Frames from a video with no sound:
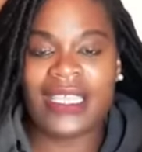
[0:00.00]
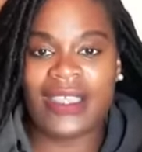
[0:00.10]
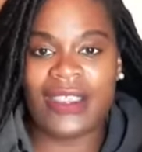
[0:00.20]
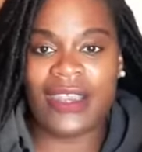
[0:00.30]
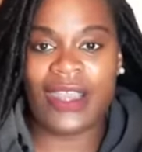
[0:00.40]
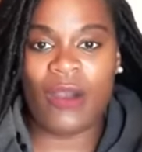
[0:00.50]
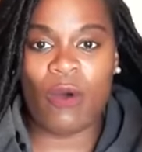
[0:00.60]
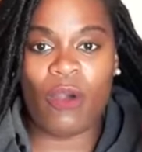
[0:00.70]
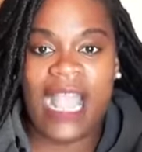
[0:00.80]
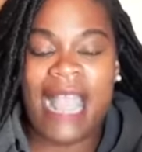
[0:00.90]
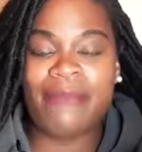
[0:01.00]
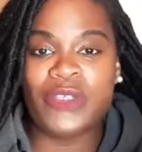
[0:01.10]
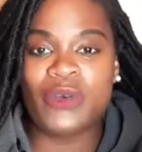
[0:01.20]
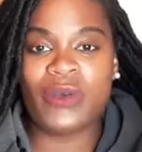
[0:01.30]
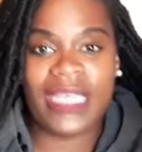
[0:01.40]
or I'm
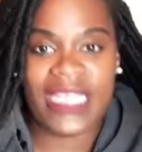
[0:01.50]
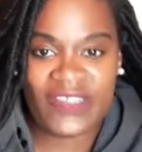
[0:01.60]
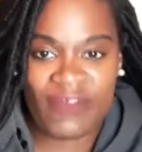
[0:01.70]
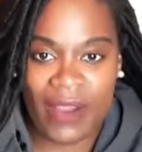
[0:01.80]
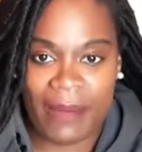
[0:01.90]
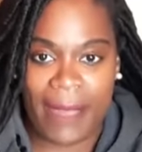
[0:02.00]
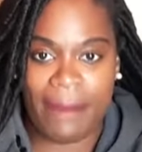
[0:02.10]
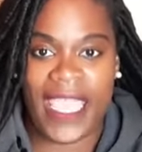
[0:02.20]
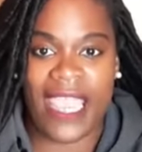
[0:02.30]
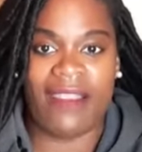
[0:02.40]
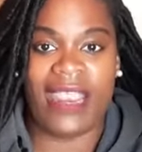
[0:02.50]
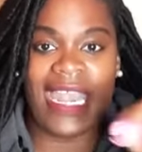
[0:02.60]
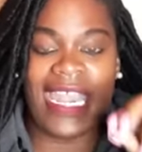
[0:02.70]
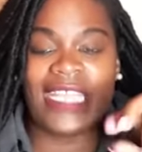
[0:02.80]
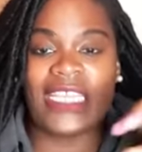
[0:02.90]
doing this for my parent.
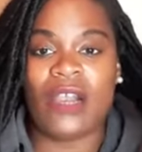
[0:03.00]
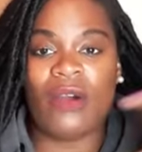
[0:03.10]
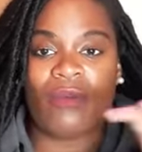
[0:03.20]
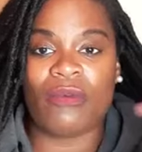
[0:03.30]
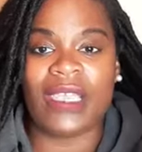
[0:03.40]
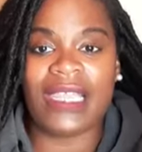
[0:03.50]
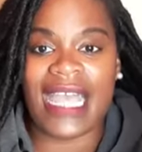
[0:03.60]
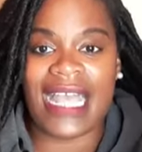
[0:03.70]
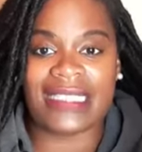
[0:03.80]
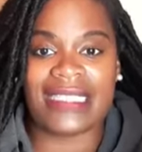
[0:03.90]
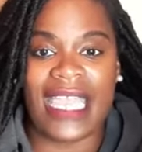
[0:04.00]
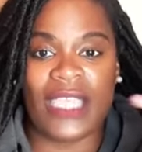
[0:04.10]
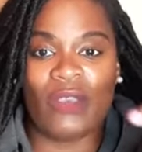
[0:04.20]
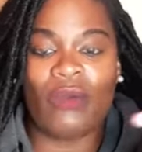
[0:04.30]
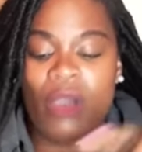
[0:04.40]
And they don't realize that
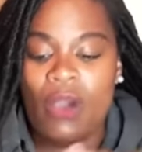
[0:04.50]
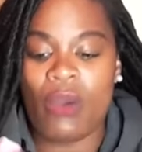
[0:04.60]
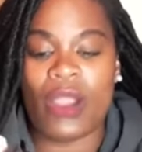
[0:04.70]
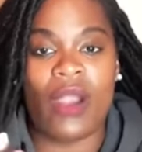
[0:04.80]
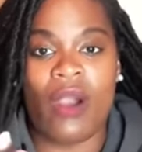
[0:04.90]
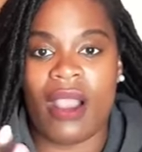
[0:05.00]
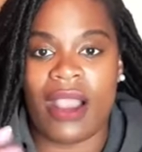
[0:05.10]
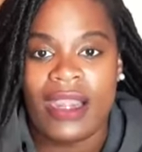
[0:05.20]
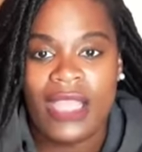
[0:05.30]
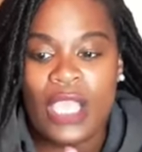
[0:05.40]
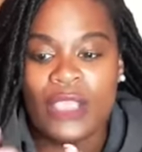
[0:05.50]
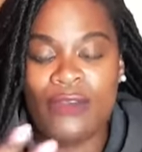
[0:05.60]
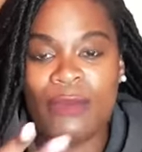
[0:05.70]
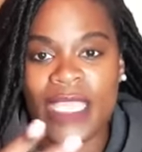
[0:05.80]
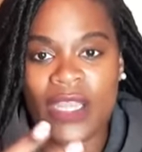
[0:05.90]
you going hard,
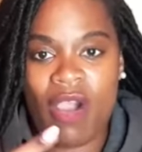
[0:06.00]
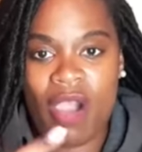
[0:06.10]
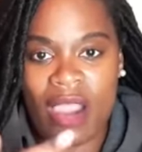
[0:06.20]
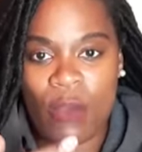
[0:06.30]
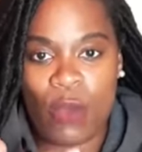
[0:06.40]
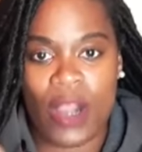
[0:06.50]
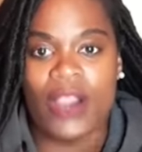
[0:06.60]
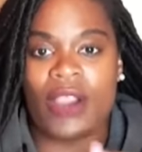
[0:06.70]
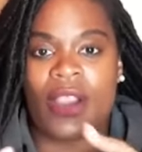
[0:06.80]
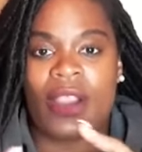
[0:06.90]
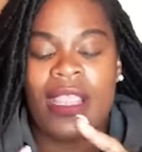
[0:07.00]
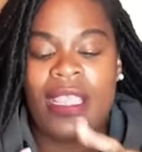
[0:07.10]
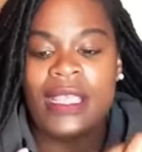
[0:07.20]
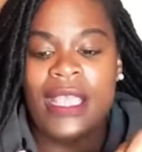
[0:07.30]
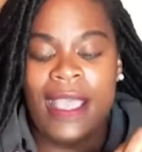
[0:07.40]
you being a hard worker,
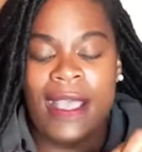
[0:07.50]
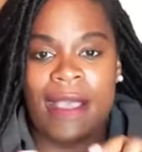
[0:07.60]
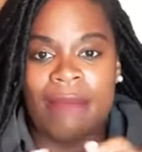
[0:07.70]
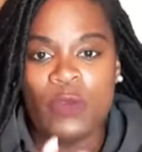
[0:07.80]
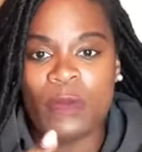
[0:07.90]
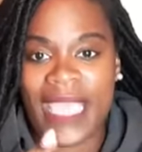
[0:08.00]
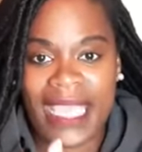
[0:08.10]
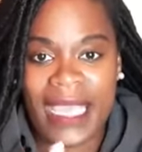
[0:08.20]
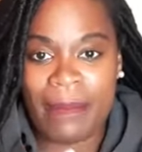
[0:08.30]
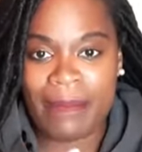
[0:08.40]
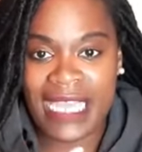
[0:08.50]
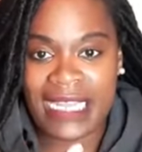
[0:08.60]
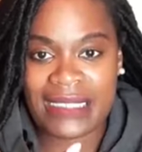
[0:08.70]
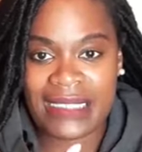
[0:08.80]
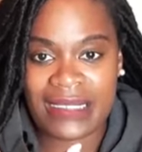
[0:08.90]
you being
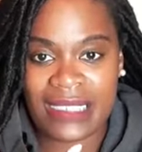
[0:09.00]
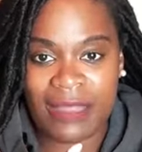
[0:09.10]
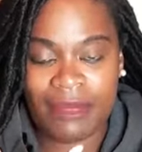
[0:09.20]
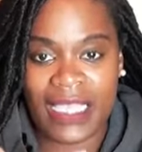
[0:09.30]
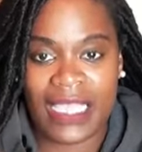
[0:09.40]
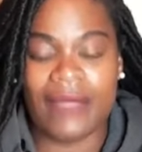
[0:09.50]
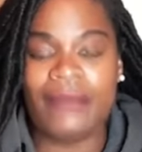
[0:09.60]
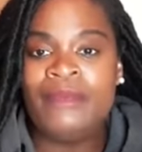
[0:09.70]
committed to something,